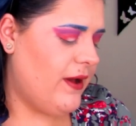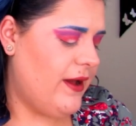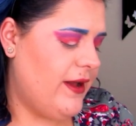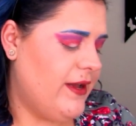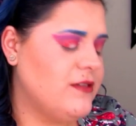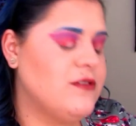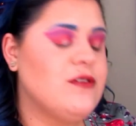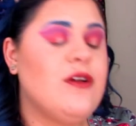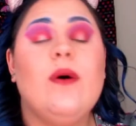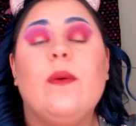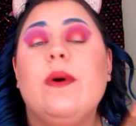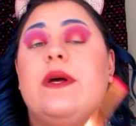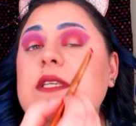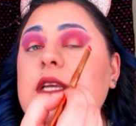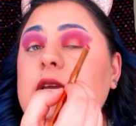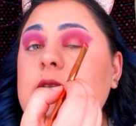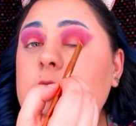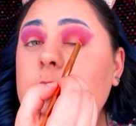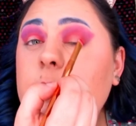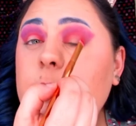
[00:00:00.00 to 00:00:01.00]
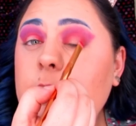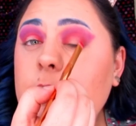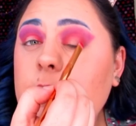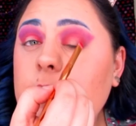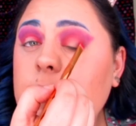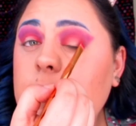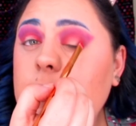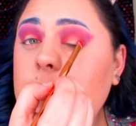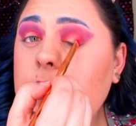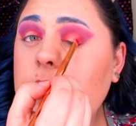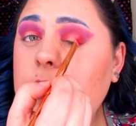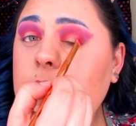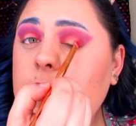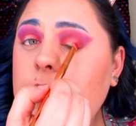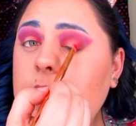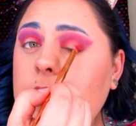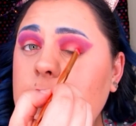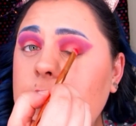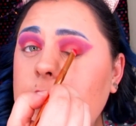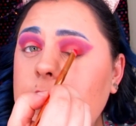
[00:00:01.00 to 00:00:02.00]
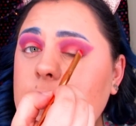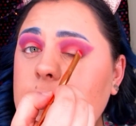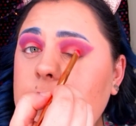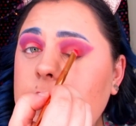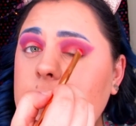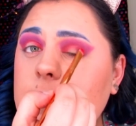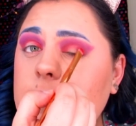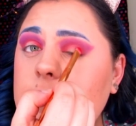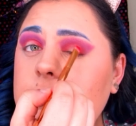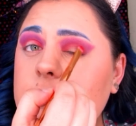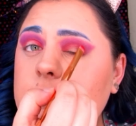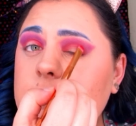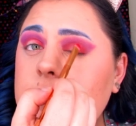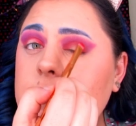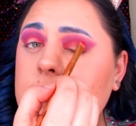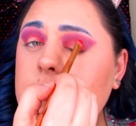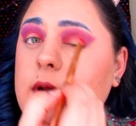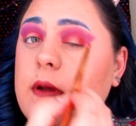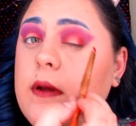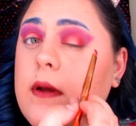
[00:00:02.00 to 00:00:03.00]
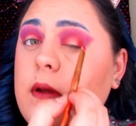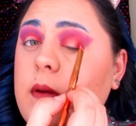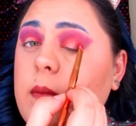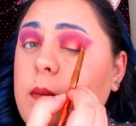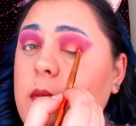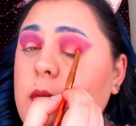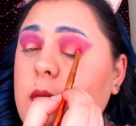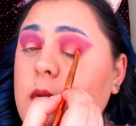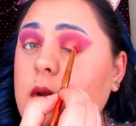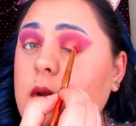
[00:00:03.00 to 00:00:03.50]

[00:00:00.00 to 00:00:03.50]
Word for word: eyes always end up crooked. I hate it every time.